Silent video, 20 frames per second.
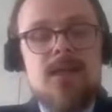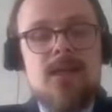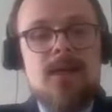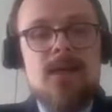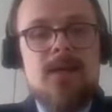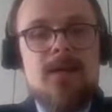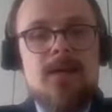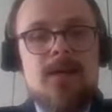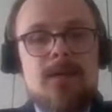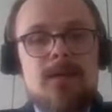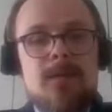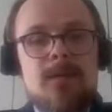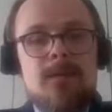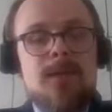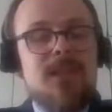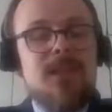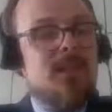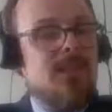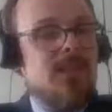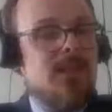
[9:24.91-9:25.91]

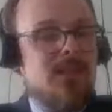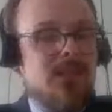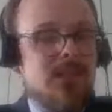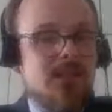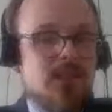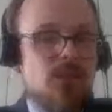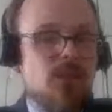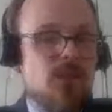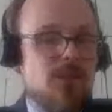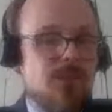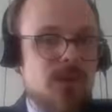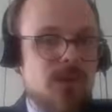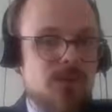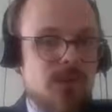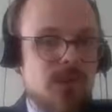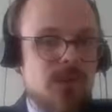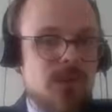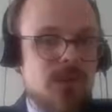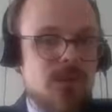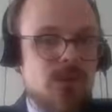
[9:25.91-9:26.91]
But really, nothing
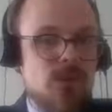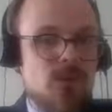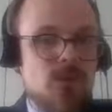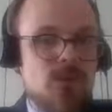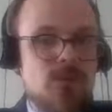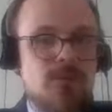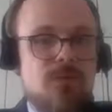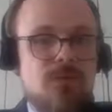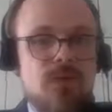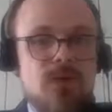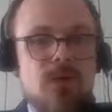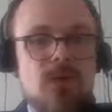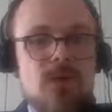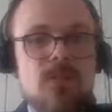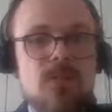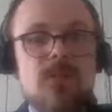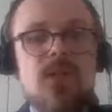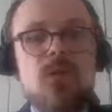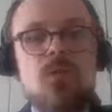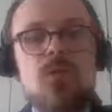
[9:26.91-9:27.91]
prevents you
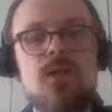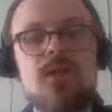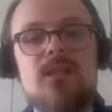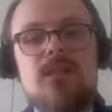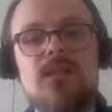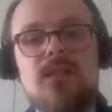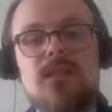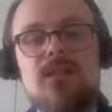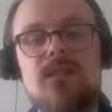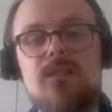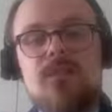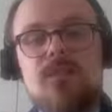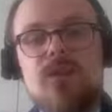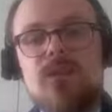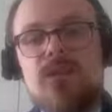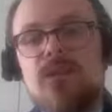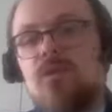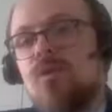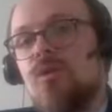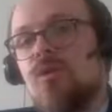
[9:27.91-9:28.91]
from requesting a
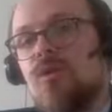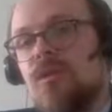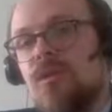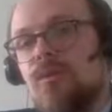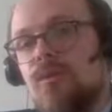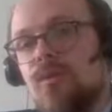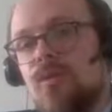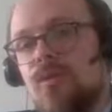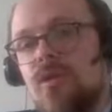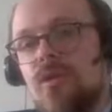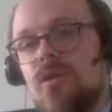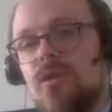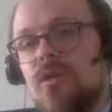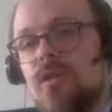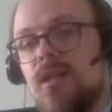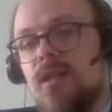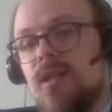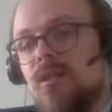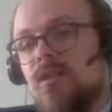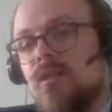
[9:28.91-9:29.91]
different EU contribution
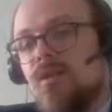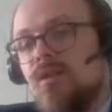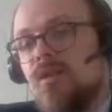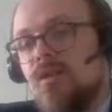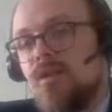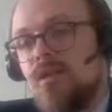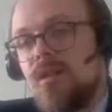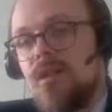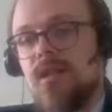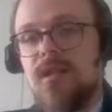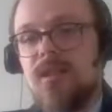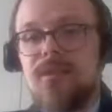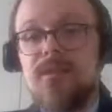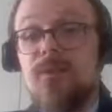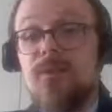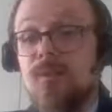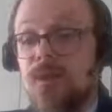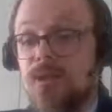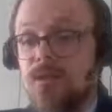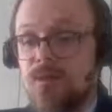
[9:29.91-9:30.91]
and or a
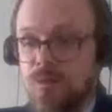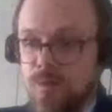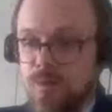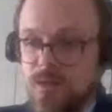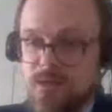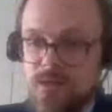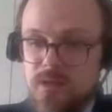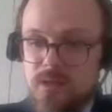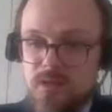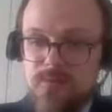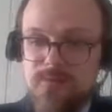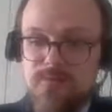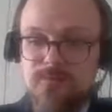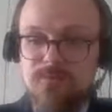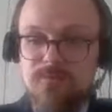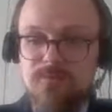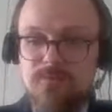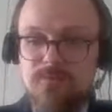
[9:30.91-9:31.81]
different duration.